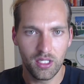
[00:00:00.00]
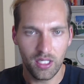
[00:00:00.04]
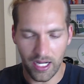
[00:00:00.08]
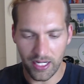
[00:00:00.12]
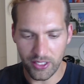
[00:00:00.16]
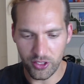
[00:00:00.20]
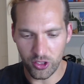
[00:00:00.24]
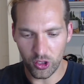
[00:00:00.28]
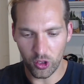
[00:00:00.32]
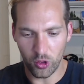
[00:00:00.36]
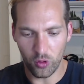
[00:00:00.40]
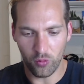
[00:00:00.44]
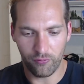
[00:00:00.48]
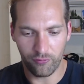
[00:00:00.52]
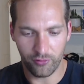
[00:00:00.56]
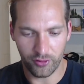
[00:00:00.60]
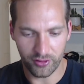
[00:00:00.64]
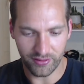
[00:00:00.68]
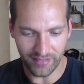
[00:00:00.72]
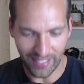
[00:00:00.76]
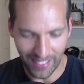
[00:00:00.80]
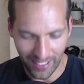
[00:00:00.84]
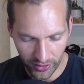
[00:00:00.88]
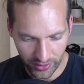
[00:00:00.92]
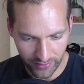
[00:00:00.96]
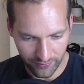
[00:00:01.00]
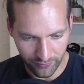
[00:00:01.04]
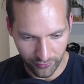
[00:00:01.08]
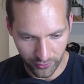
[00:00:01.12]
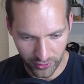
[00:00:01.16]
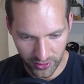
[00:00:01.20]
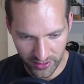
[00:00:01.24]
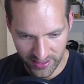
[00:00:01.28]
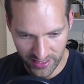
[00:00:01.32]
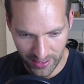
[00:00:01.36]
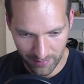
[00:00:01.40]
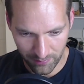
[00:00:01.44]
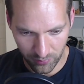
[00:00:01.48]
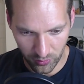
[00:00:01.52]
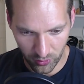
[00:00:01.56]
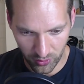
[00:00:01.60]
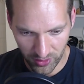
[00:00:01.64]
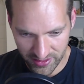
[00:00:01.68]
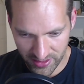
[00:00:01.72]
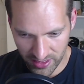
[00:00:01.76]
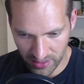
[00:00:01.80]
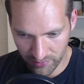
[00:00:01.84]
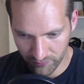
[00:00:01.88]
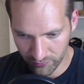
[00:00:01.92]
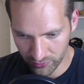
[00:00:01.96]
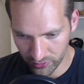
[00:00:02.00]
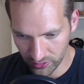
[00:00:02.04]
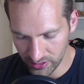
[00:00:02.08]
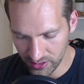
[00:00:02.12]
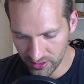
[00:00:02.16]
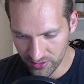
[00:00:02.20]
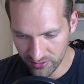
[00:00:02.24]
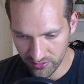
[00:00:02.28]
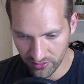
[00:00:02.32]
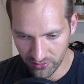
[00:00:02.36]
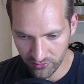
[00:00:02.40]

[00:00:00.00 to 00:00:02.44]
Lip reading: I know for DALL-E, for example, as they've released